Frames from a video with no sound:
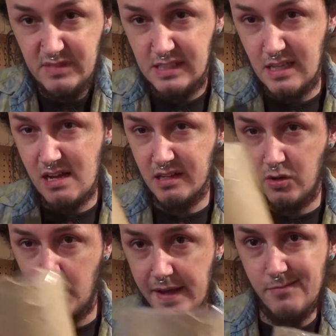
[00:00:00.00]
it's not
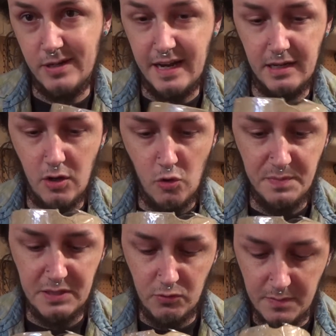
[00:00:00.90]
quite what I'd
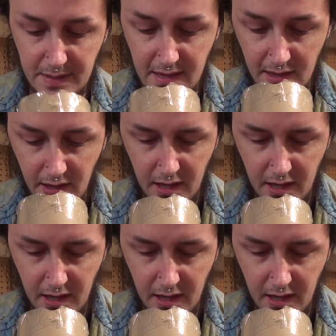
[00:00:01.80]
hoped it would be.